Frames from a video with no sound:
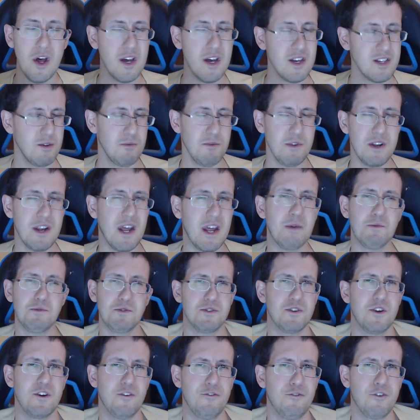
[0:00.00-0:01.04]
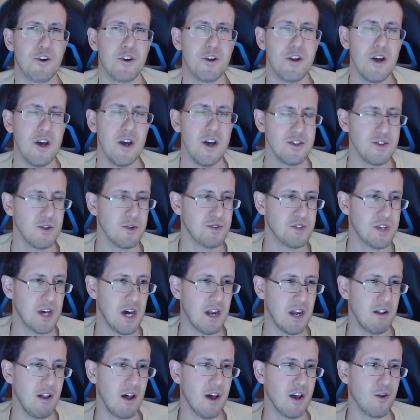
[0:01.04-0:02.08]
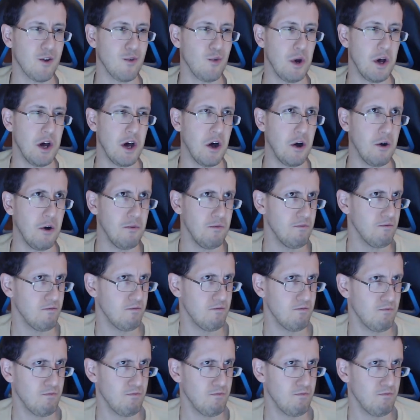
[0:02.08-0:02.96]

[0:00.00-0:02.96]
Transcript: Some of the names are different, so it's kind of like, well,